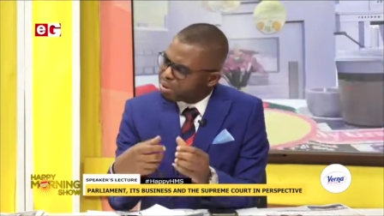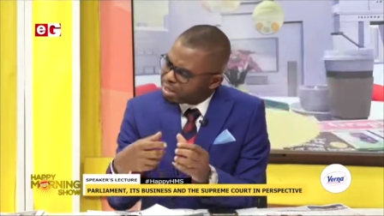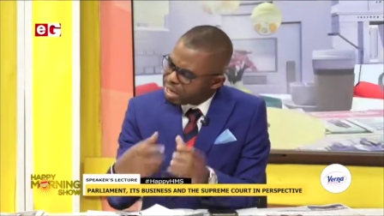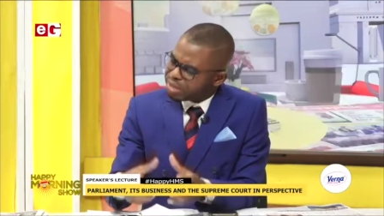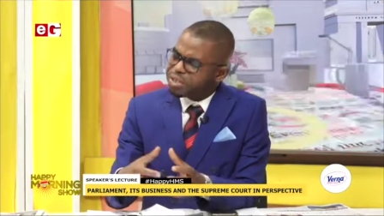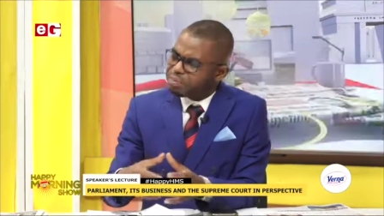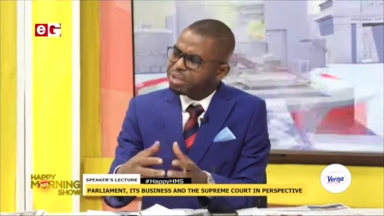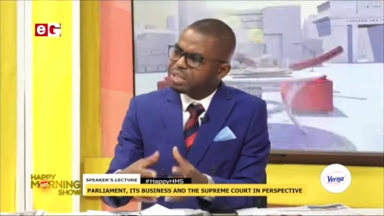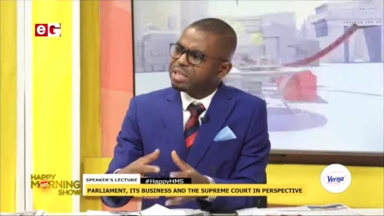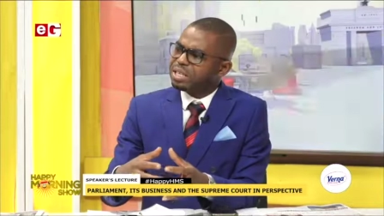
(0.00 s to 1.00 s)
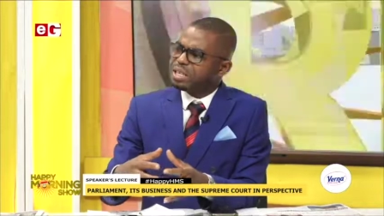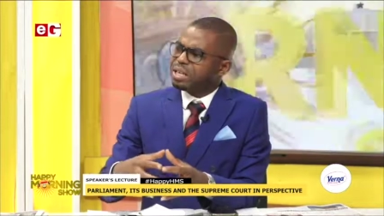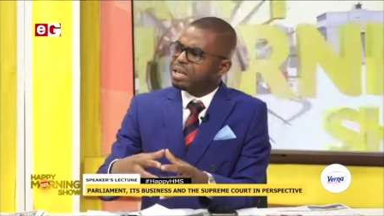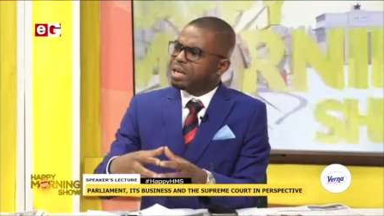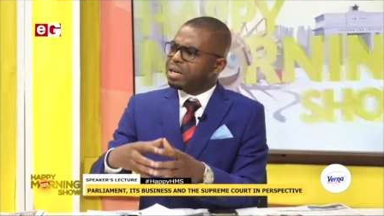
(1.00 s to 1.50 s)
lecture bi ze
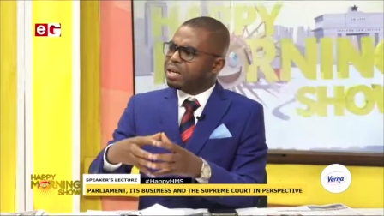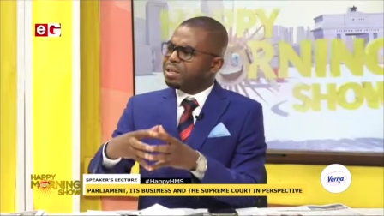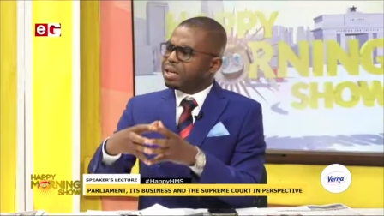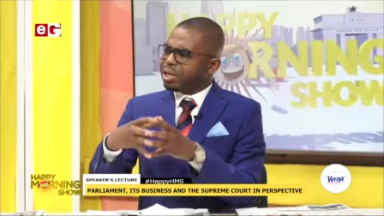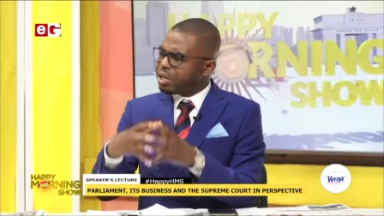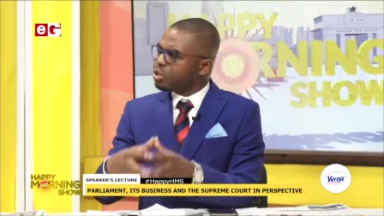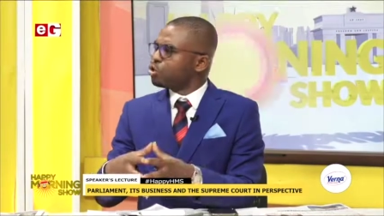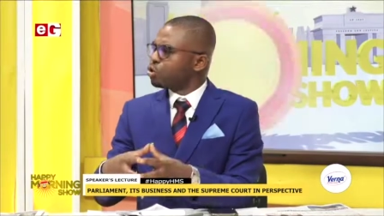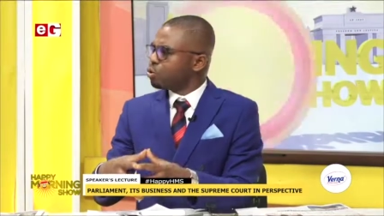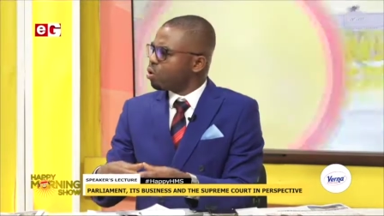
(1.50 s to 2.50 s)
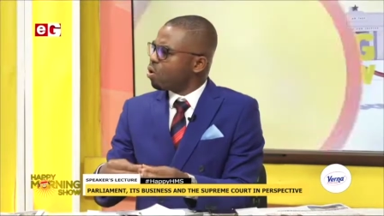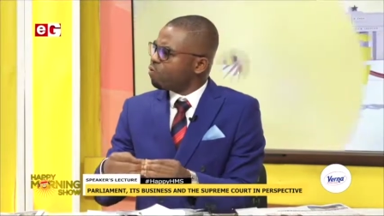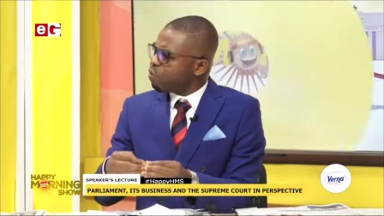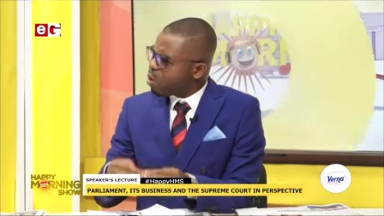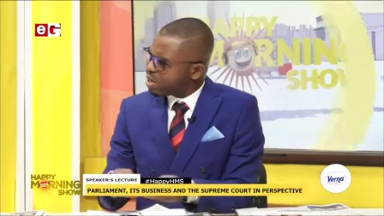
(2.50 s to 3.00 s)
the issue of
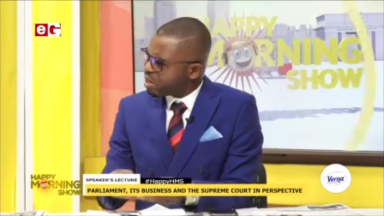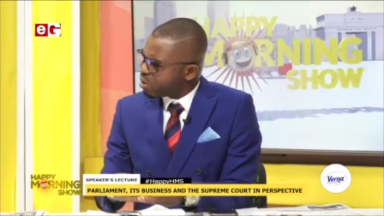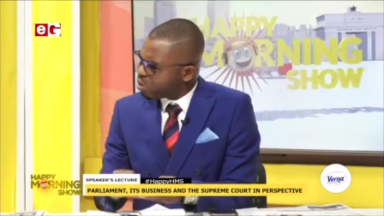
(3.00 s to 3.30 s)
whether or